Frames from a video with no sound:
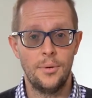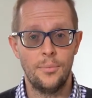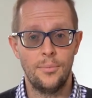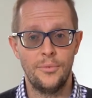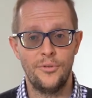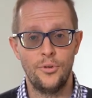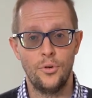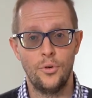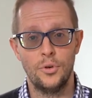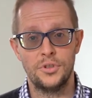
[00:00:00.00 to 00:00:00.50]

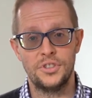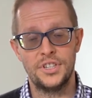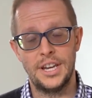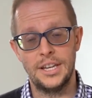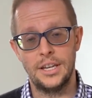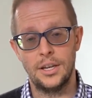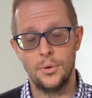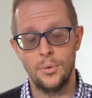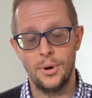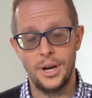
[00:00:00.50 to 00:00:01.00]
for
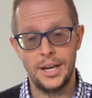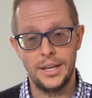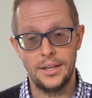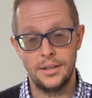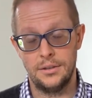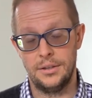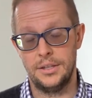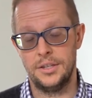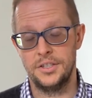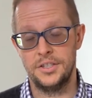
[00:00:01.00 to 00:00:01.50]

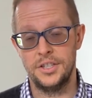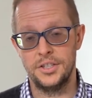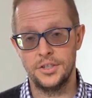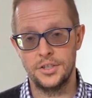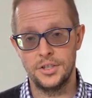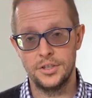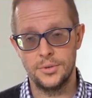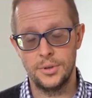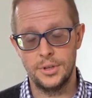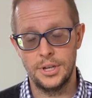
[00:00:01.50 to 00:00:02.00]
takeaway, in
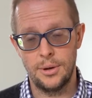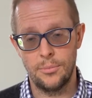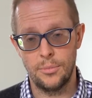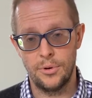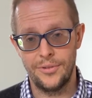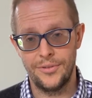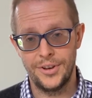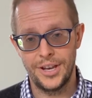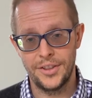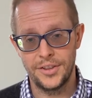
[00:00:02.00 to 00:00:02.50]
addition to a number
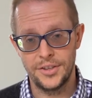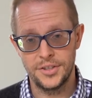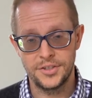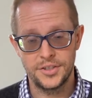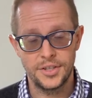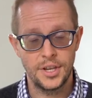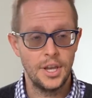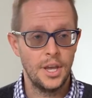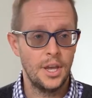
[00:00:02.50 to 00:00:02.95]
of others.